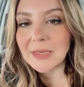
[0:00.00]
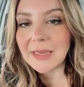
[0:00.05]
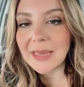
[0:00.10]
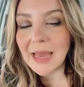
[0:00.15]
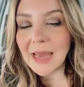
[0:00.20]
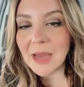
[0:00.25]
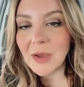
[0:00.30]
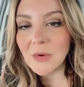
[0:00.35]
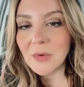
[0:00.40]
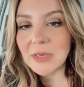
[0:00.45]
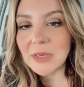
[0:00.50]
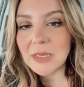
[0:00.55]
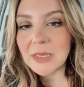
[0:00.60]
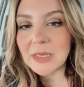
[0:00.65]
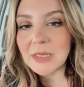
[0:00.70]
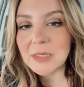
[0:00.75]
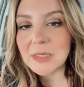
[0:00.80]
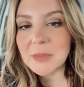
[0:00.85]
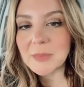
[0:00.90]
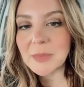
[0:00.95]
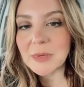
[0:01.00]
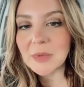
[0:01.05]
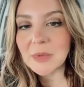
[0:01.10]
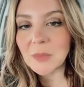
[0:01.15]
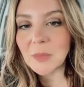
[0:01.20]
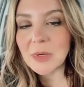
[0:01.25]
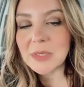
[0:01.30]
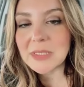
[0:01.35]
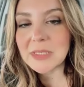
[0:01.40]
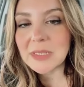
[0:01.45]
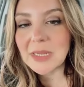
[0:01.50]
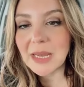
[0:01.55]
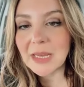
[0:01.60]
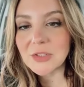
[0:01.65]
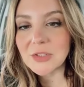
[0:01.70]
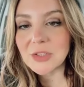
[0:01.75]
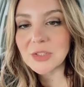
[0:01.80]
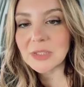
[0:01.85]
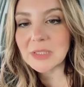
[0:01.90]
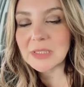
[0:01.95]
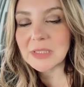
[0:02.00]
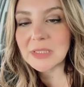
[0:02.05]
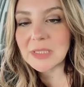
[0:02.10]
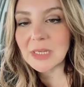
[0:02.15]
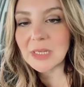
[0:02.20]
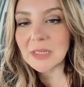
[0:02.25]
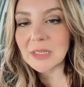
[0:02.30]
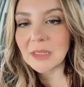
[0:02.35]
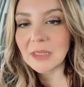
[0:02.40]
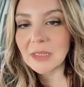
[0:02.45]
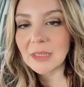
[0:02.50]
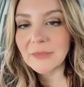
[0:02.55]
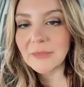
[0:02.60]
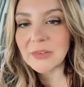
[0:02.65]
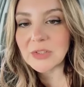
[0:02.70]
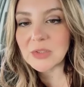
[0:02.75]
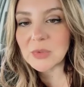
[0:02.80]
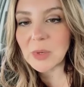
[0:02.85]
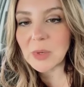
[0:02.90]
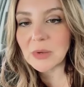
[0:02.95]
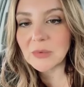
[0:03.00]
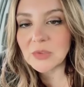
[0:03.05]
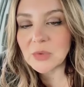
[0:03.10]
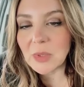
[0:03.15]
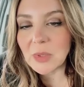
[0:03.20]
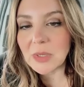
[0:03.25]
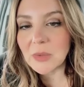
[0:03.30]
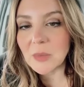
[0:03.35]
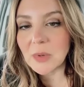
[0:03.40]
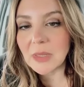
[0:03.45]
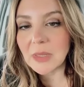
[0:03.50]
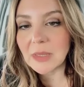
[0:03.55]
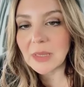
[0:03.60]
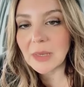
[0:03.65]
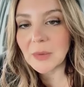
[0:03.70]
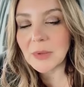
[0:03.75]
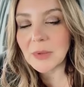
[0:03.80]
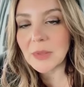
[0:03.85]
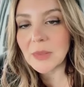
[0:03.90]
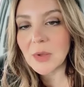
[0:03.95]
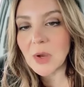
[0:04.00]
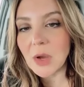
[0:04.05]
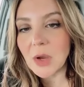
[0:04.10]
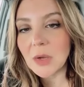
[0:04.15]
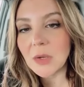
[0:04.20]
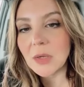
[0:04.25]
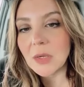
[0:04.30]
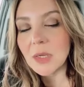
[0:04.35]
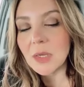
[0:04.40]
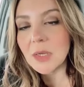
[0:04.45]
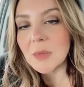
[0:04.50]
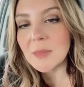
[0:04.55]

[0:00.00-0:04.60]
Now it is, but it wasn't actually done 11/12/21 like we thought.